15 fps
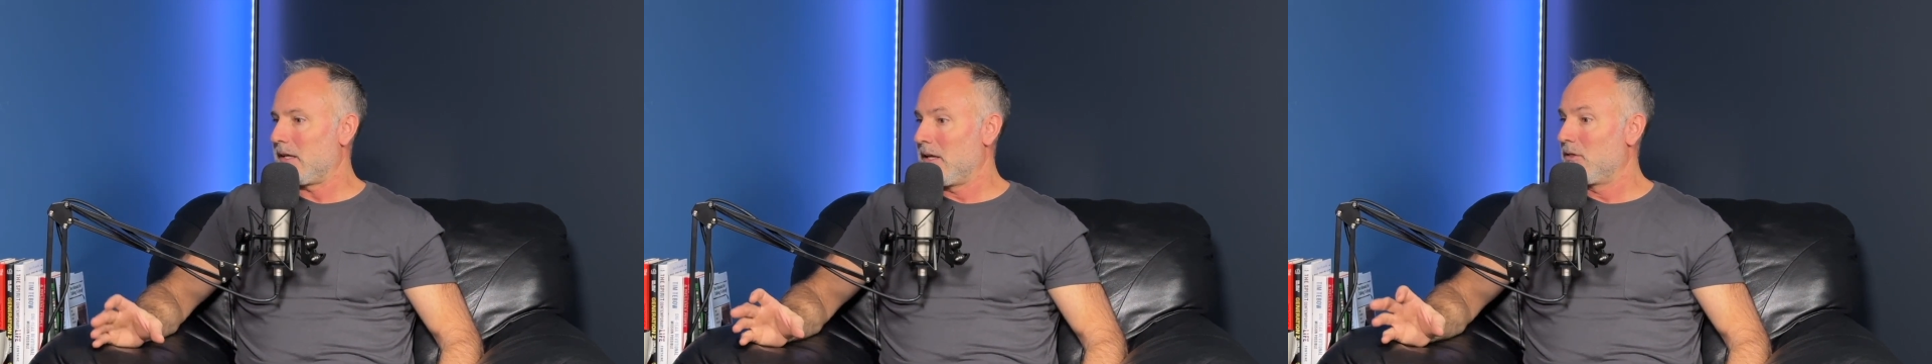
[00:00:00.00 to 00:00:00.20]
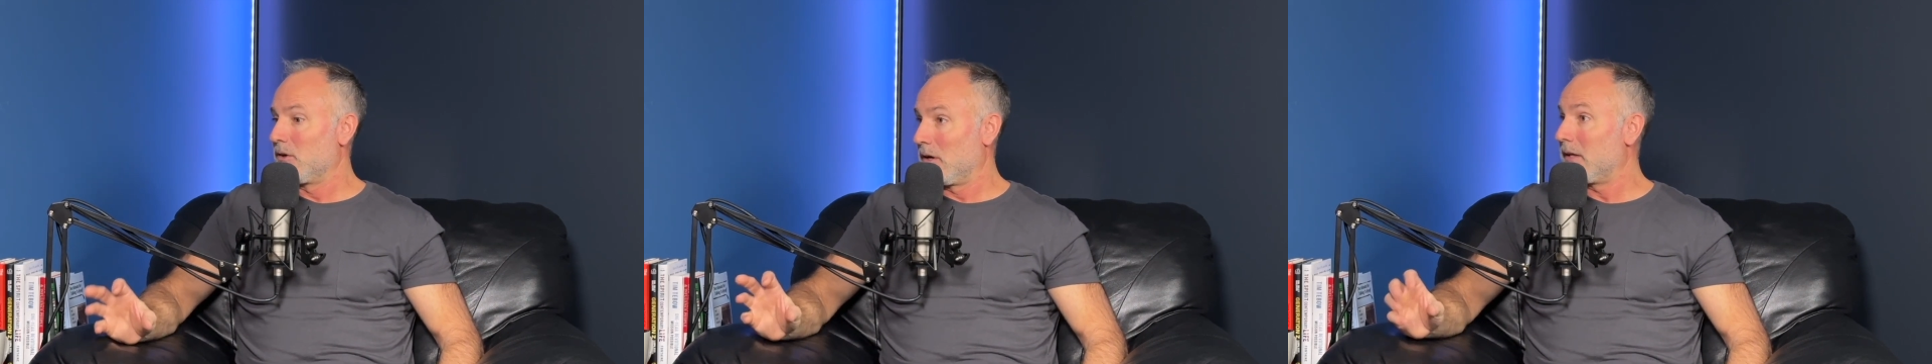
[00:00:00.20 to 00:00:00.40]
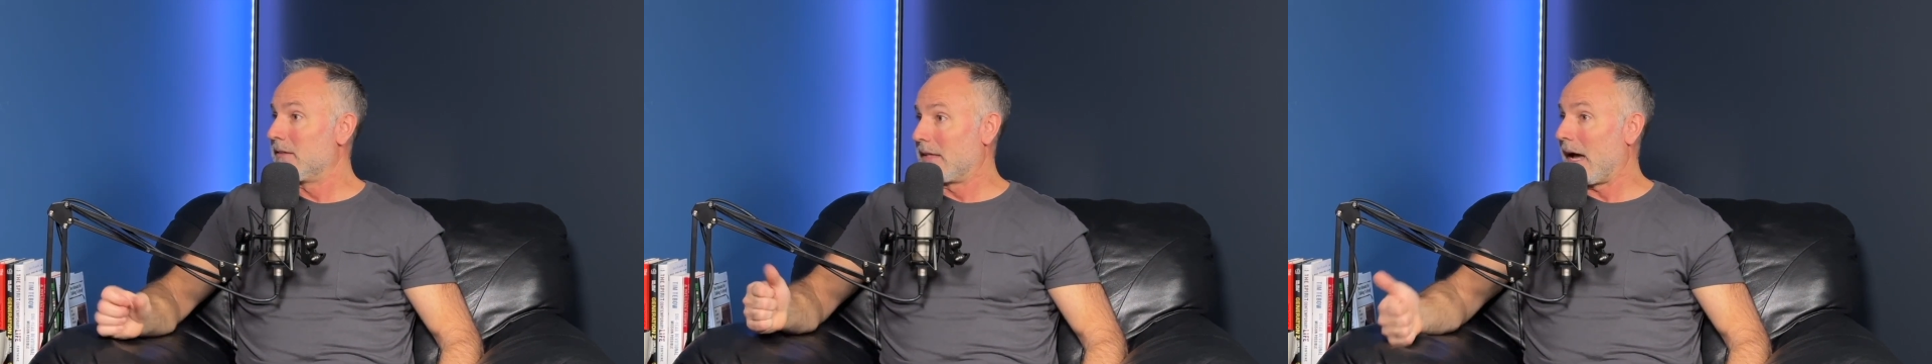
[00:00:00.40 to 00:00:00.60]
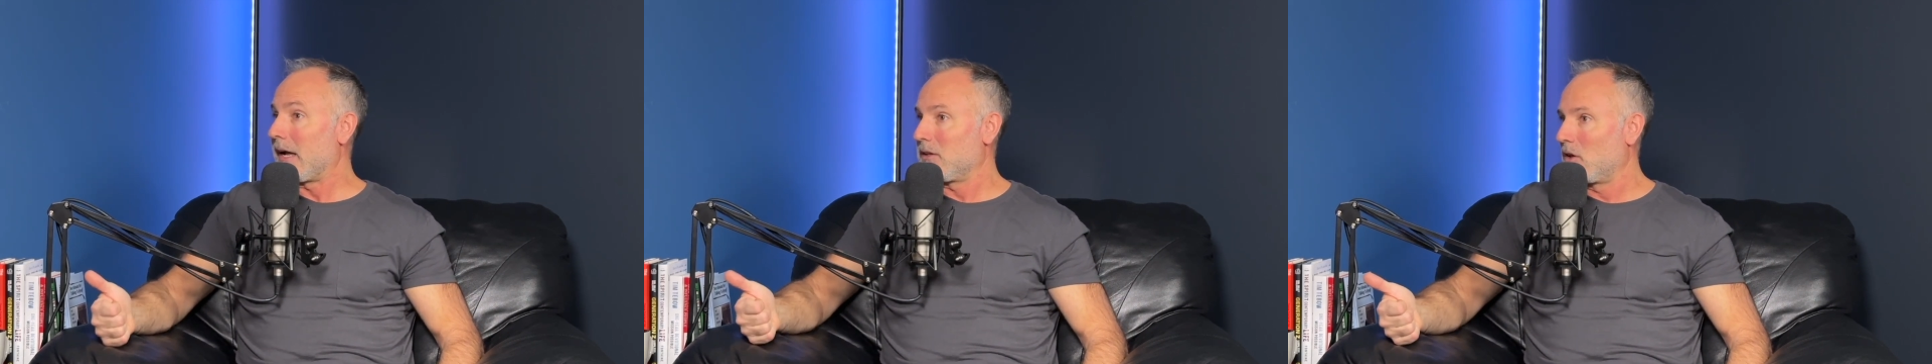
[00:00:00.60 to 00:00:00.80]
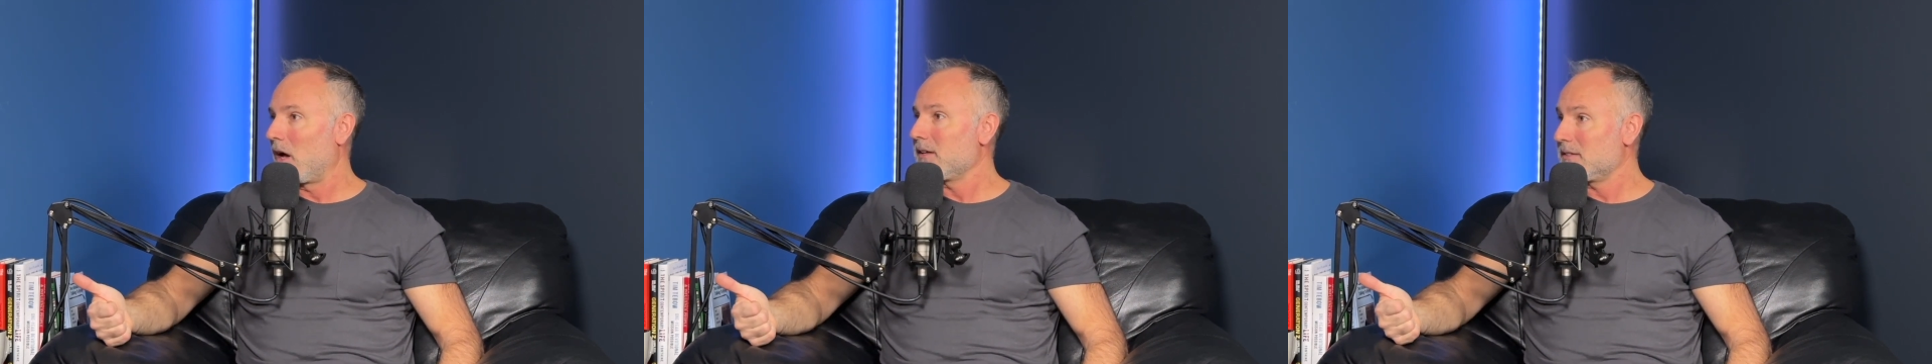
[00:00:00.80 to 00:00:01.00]
either a
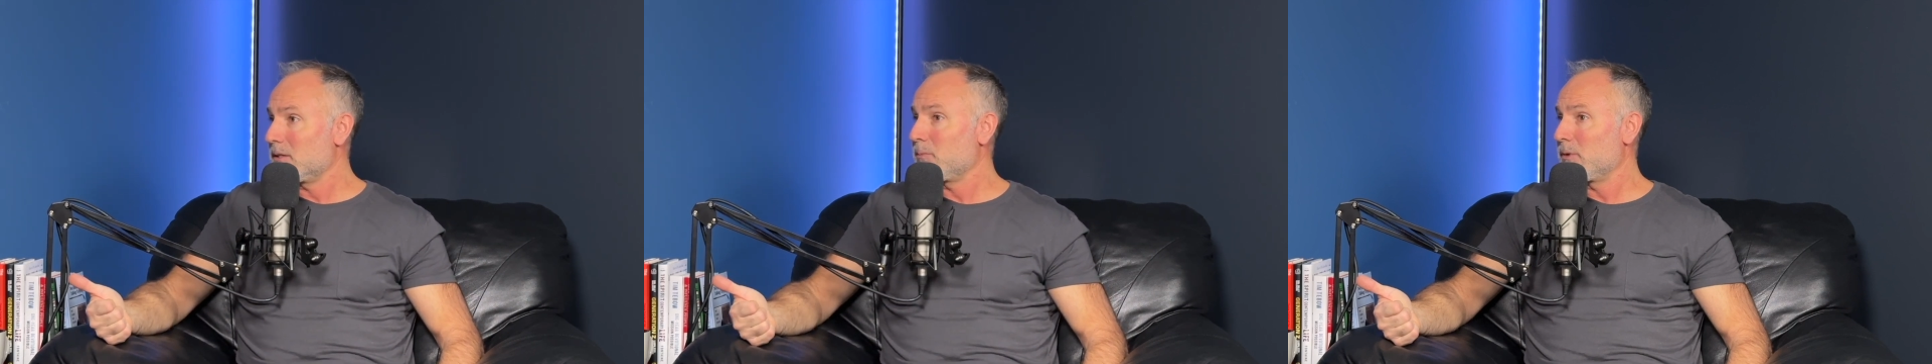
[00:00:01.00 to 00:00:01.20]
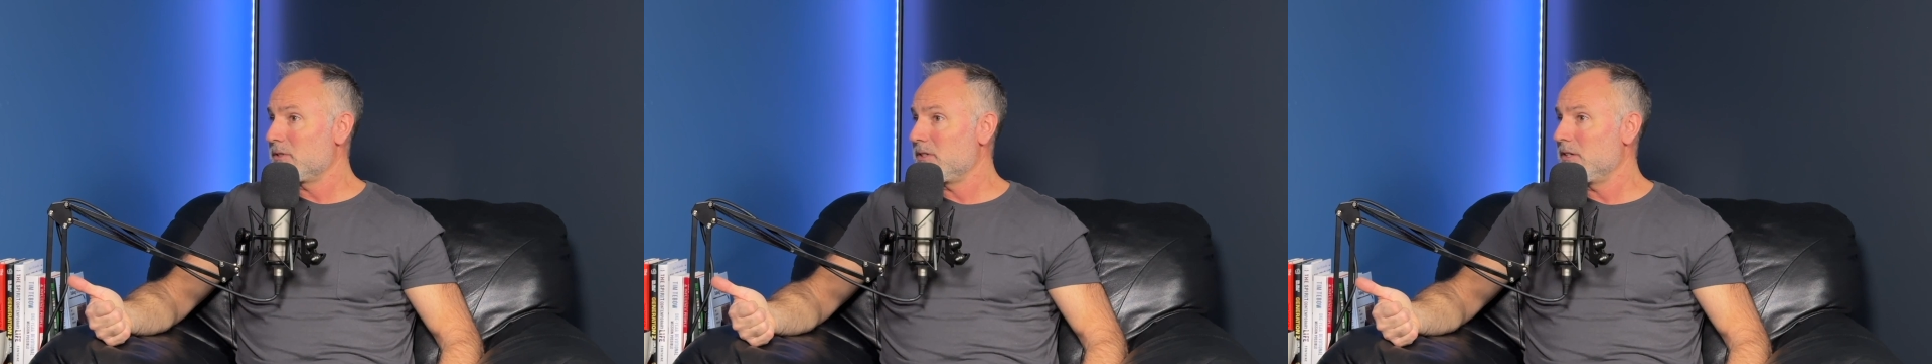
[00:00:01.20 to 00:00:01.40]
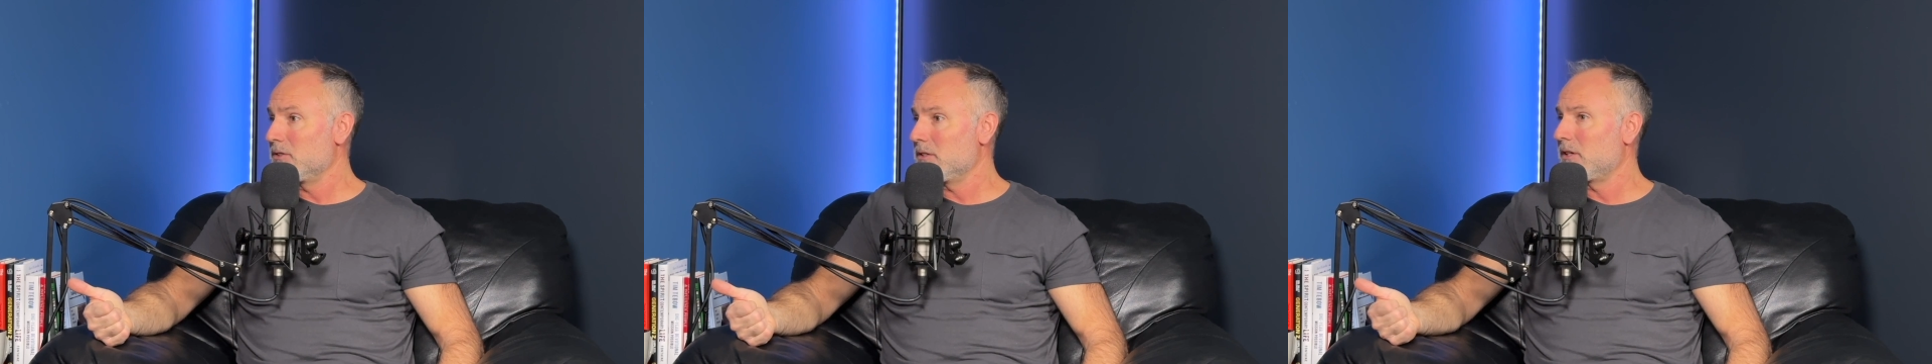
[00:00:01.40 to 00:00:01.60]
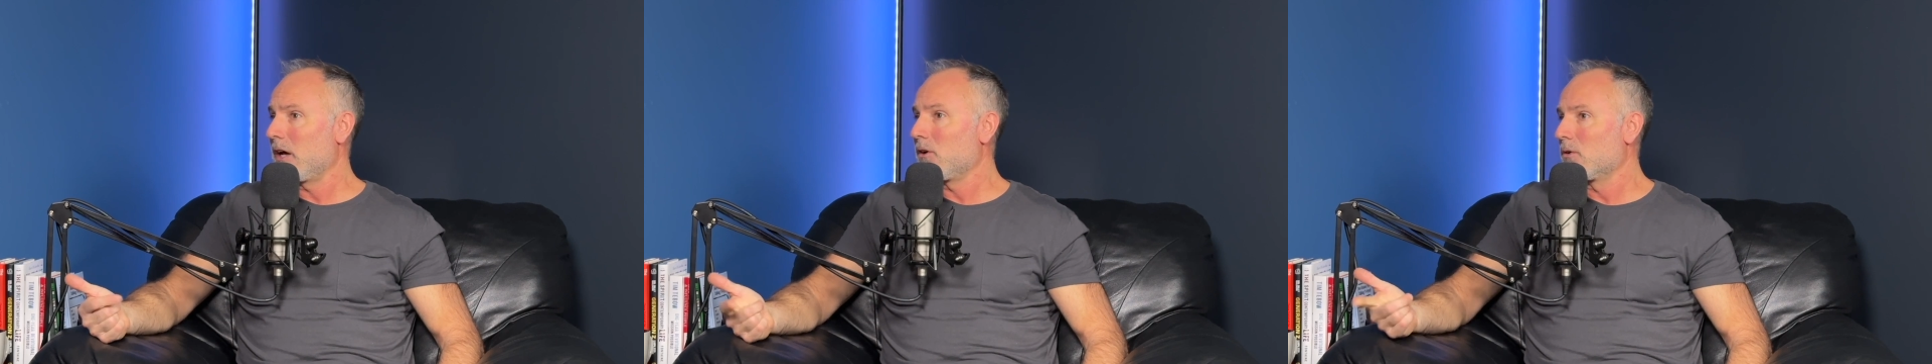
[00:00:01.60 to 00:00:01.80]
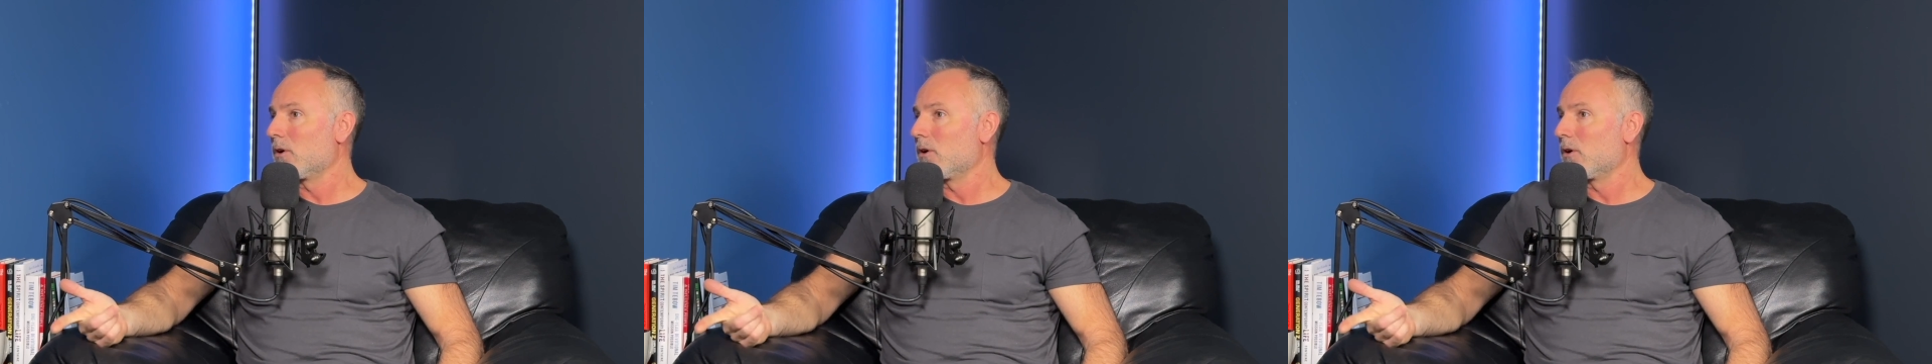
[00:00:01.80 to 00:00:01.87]
diagnostic procedure done